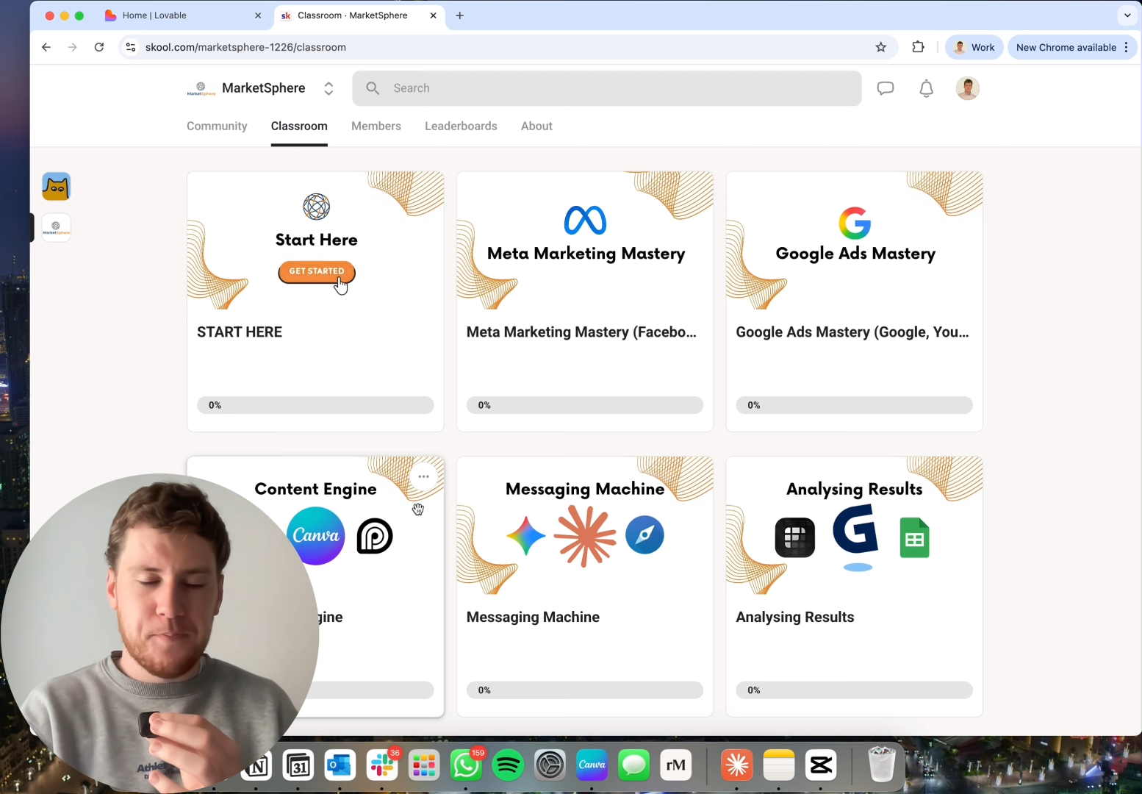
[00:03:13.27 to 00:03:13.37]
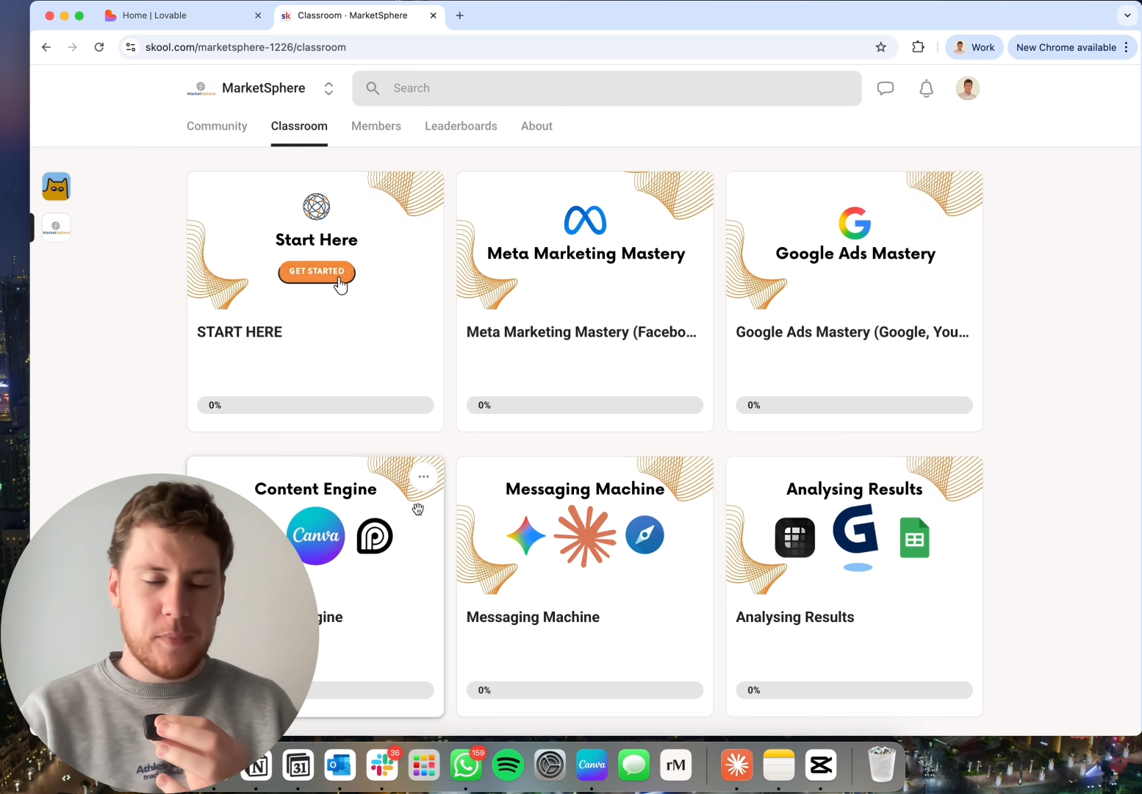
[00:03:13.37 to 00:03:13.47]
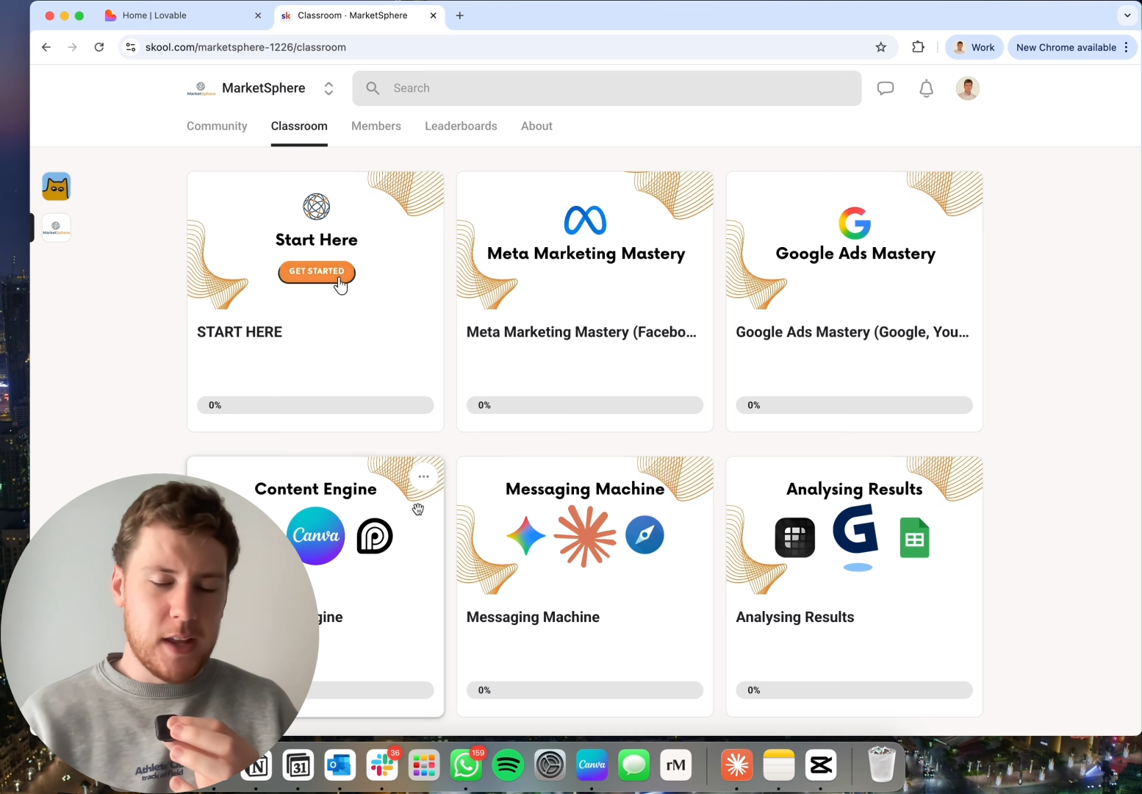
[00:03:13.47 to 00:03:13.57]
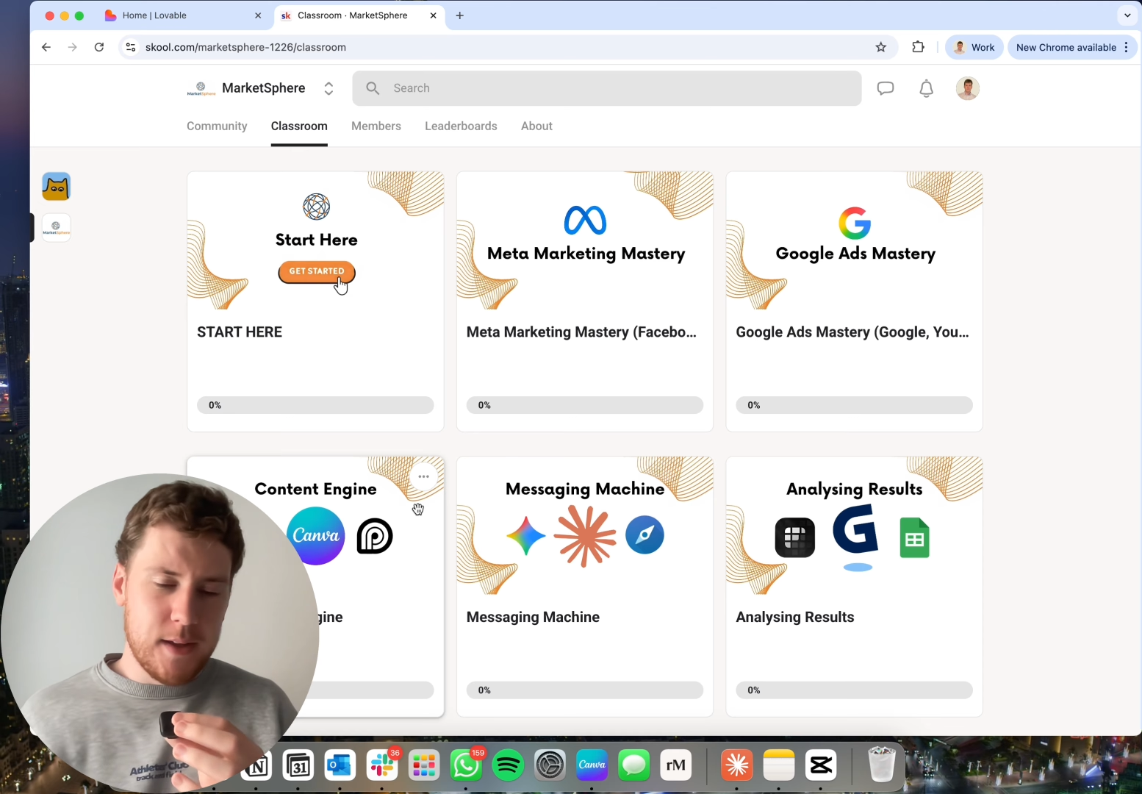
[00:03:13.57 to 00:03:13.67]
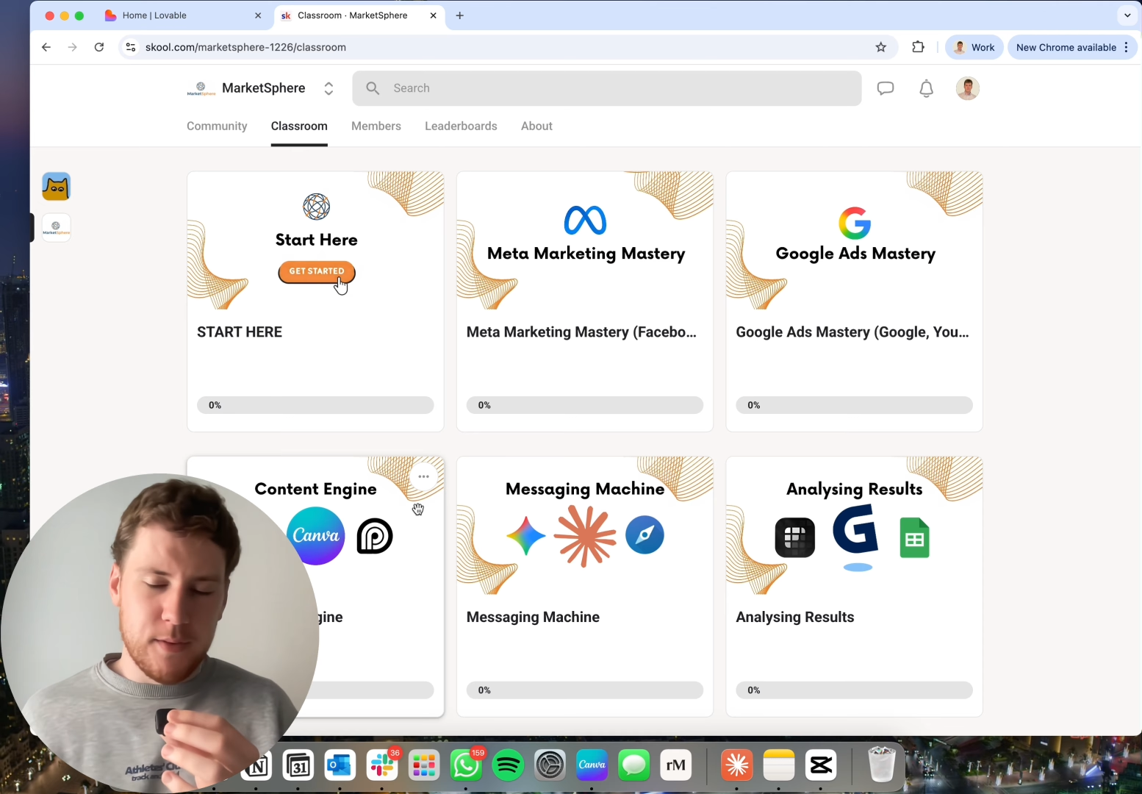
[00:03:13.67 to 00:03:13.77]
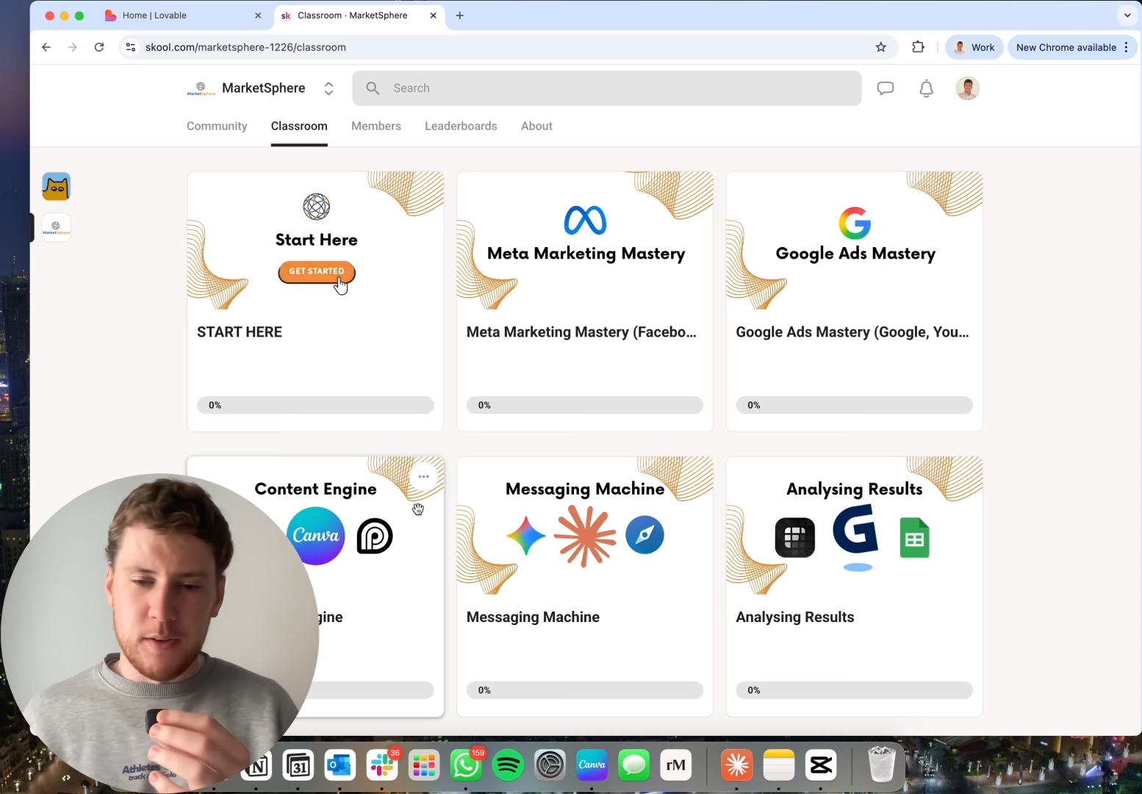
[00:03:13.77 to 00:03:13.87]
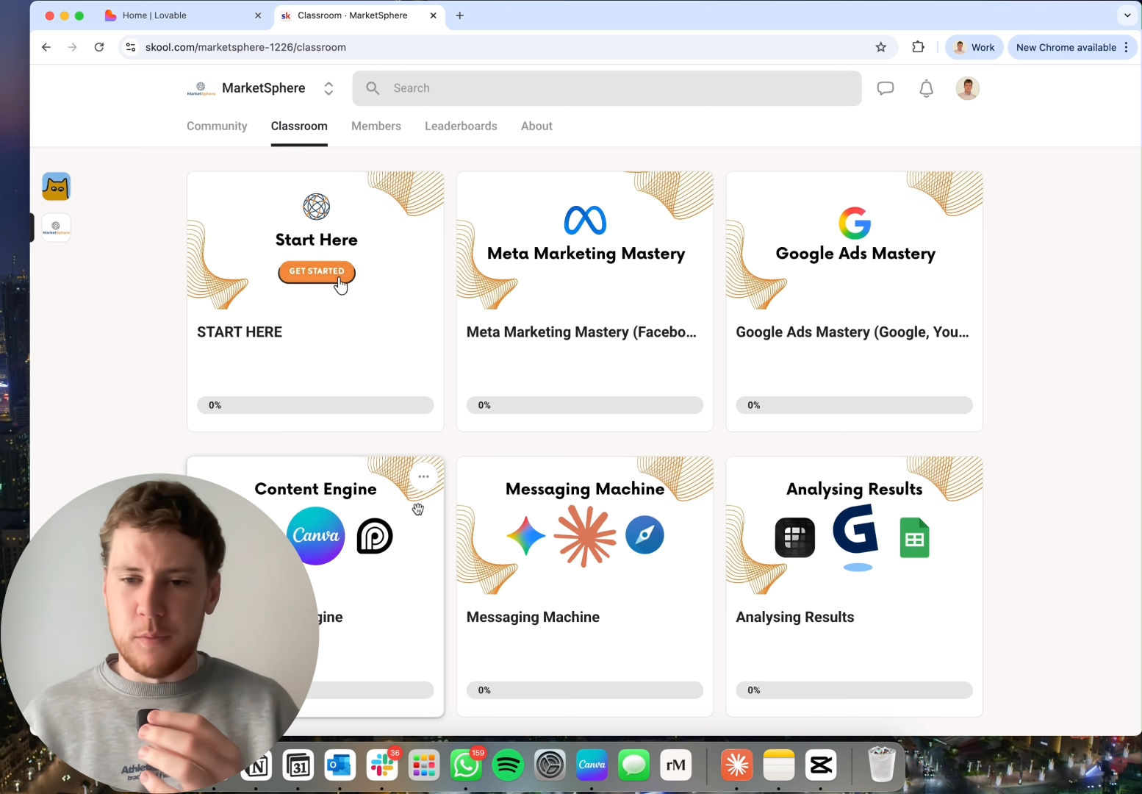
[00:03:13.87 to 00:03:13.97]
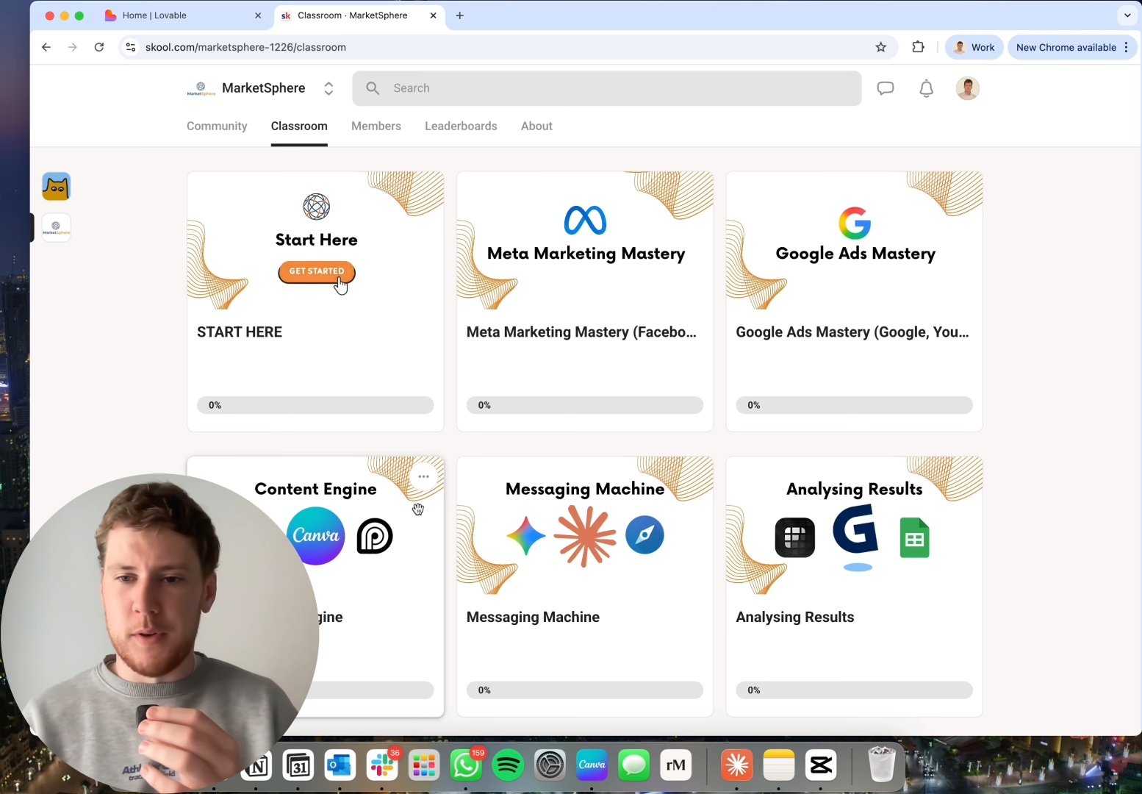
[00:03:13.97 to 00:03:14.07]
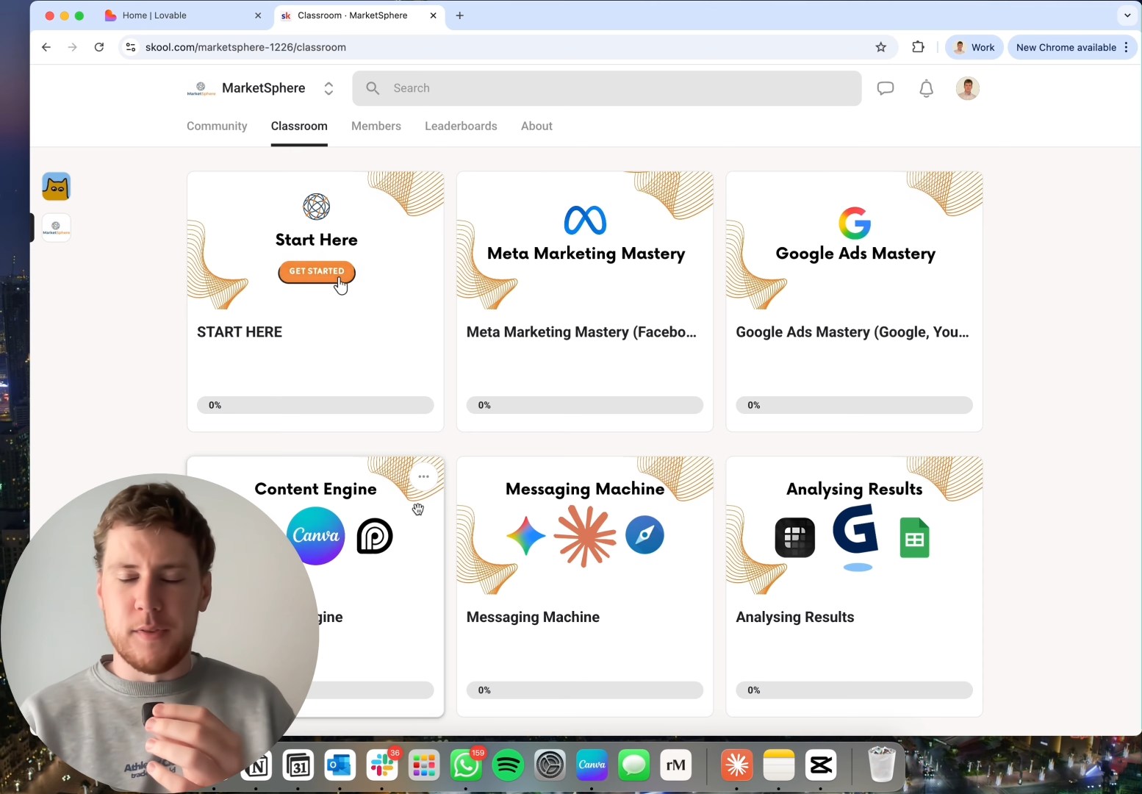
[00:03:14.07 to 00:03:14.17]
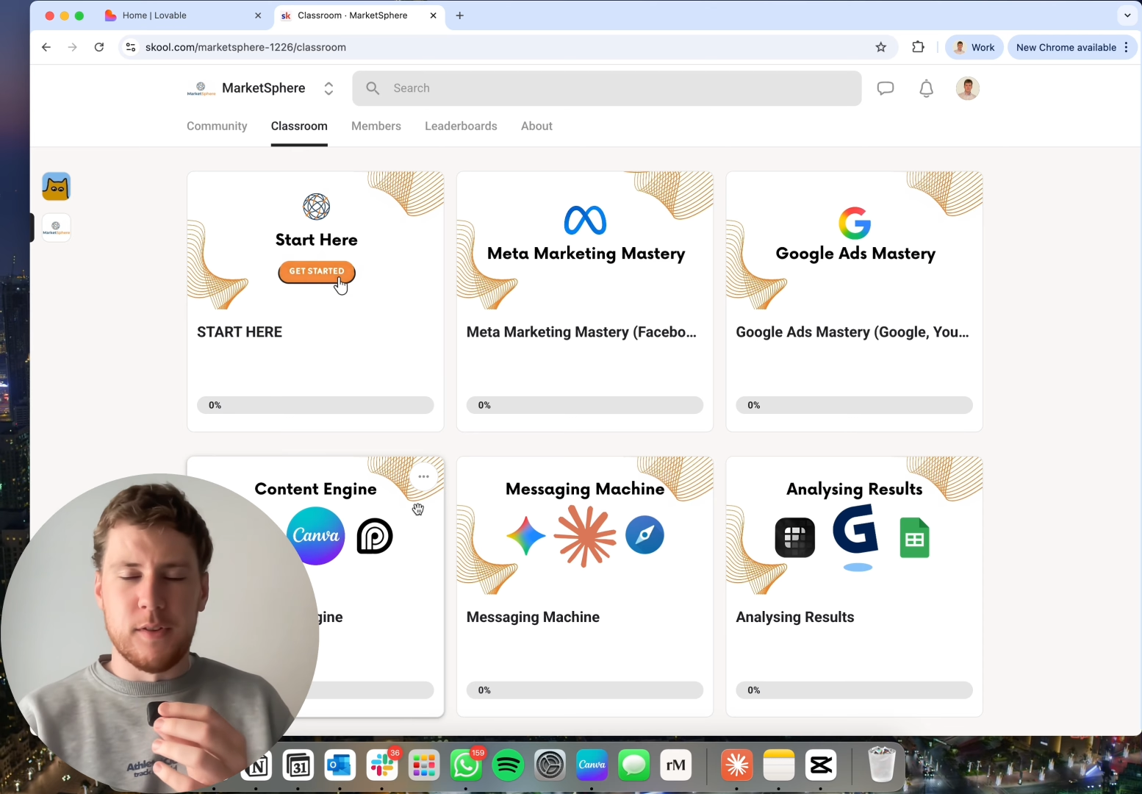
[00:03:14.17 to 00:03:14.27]
even
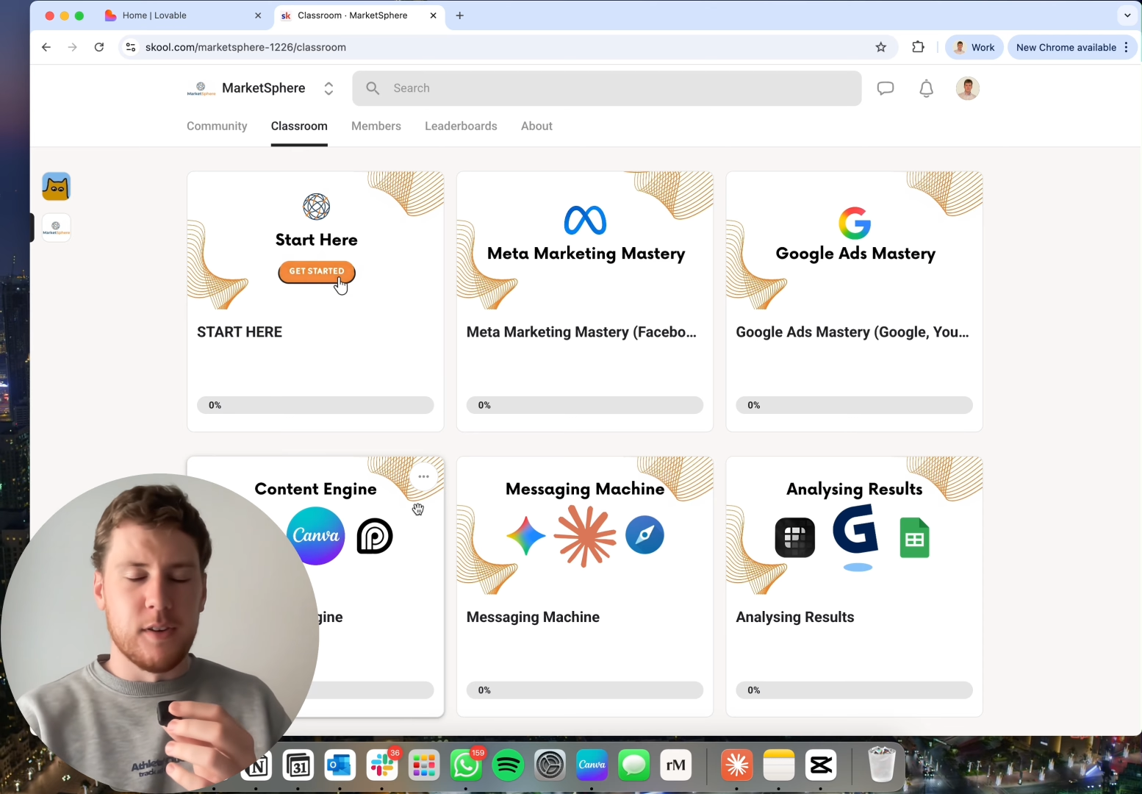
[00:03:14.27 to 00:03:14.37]
if you've done